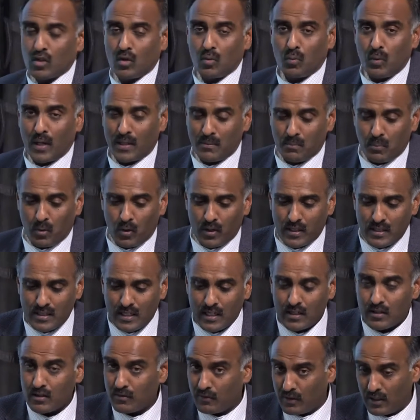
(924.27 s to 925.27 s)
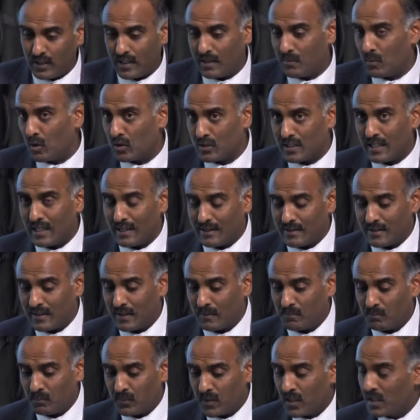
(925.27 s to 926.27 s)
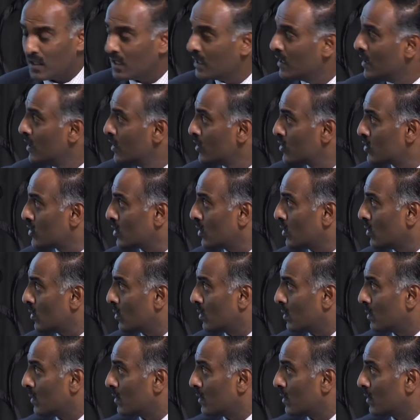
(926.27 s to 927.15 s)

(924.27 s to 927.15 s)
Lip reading: of 1.8 of early mortality. So